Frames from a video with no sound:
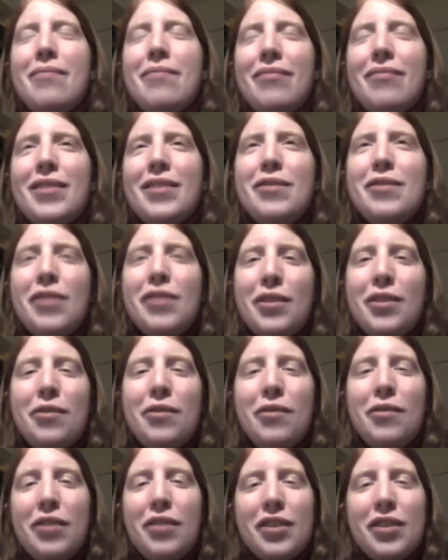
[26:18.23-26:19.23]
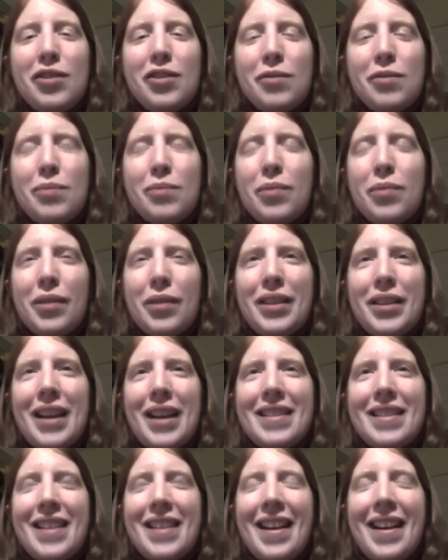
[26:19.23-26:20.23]
It's really cool that she was born
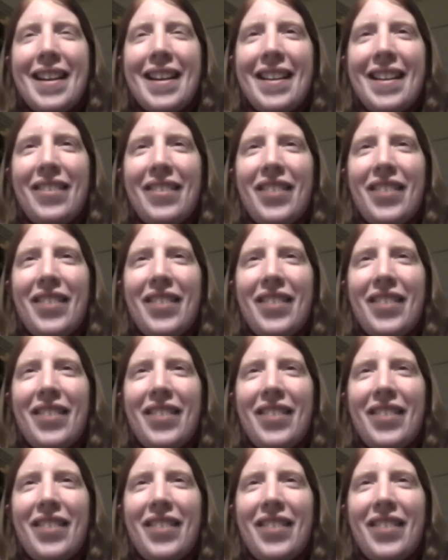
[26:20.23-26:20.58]
that day.